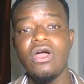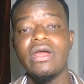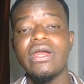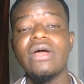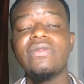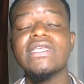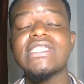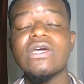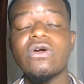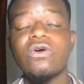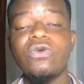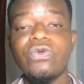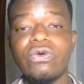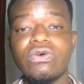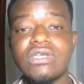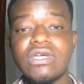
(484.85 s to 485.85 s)
Now the second
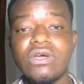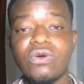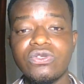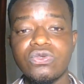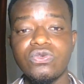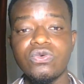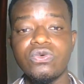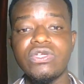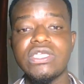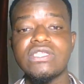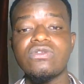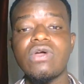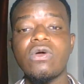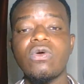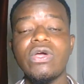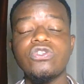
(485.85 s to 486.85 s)
week, what you're going to do is you
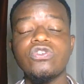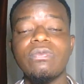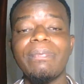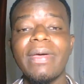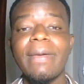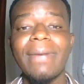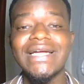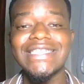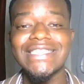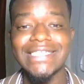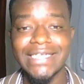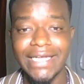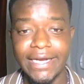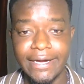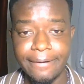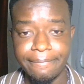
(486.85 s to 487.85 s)
are going to paper
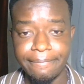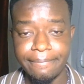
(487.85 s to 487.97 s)
trade.